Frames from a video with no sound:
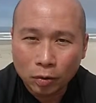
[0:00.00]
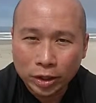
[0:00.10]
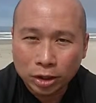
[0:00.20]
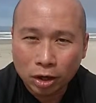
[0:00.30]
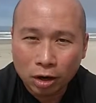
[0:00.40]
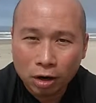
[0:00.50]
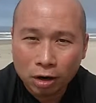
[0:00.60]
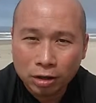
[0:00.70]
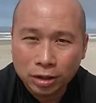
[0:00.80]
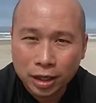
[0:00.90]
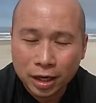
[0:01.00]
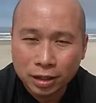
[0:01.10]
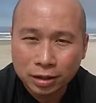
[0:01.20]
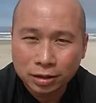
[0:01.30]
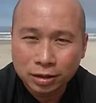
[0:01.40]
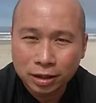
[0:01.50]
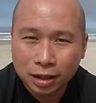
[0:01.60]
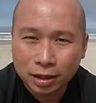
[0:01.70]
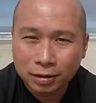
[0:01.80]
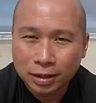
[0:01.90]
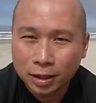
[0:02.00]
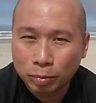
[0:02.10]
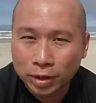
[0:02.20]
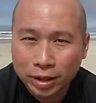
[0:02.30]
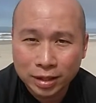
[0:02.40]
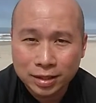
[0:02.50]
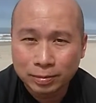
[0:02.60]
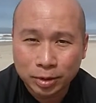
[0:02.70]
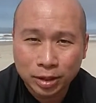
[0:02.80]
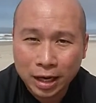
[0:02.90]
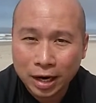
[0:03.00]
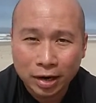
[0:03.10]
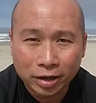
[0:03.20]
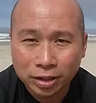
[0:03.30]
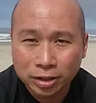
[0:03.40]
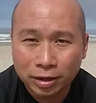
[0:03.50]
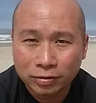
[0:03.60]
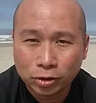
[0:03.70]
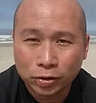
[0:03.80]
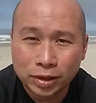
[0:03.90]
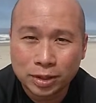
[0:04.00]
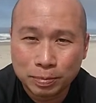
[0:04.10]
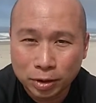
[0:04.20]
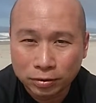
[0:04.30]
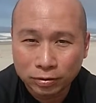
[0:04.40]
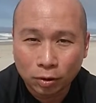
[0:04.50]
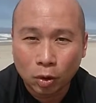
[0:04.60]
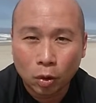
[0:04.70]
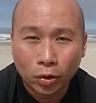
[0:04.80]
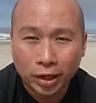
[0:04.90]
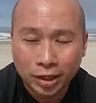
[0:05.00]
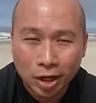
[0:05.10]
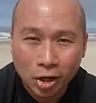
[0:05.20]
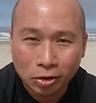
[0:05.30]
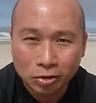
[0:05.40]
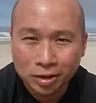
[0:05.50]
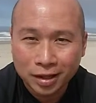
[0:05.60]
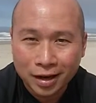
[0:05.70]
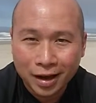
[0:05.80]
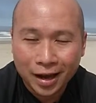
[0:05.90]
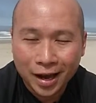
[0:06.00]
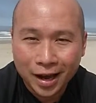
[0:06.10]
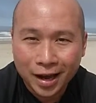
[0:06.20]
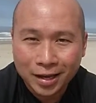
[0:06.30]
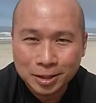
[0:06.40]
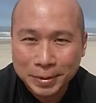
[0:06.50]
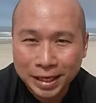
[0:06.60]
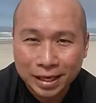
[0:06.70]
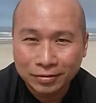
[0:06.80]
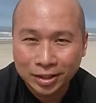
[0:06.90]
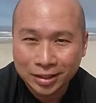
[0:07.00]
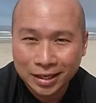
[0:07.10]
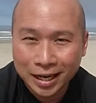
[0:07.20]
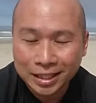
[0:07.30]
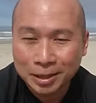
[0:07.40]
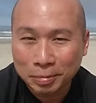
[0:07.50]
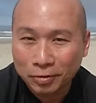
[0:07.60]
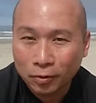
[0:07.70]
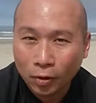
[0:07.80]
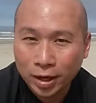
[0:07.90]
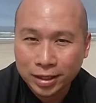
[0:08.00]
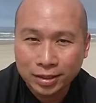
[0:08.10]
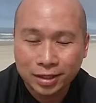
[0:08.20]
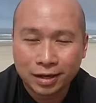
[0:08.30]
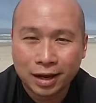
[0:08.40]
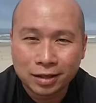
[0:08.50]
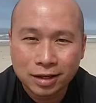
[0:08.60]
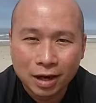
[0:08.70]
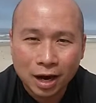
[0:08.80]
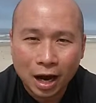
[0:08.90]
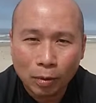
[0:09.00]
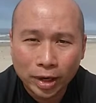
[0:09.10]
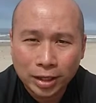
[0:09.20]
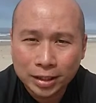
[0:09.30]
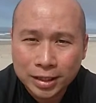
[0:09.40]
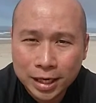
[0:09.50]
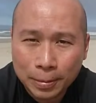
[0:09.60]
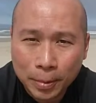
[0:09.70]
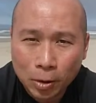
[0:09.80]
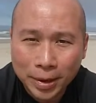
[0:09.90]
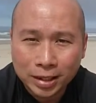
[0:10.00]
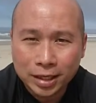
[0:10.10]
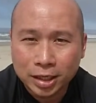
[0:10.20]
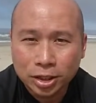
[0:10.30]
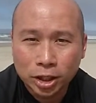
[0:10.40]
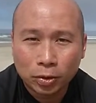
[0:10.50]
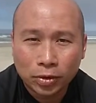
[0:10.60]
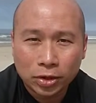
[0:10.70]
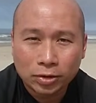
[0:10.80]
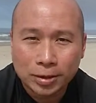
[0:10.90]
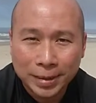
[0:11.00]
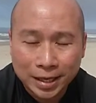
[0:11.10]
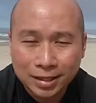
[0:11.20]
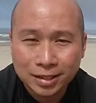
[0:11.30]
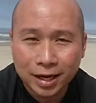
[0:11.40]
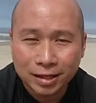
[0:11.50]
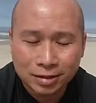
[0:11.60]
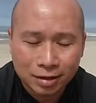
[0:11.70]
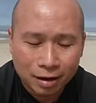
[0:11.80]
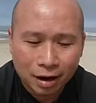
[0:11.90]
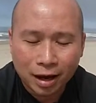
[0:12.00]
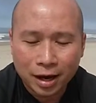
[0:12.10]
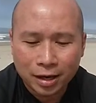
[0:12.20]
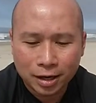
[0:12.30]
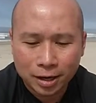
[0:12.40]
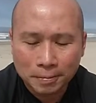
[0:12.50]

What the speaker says: recharge and just breathe in some good air and just enjoy this beautiful Oregon coast. And speaking of disconnecting, before I disconnect, I wanted to take a moment and share with you some insights. I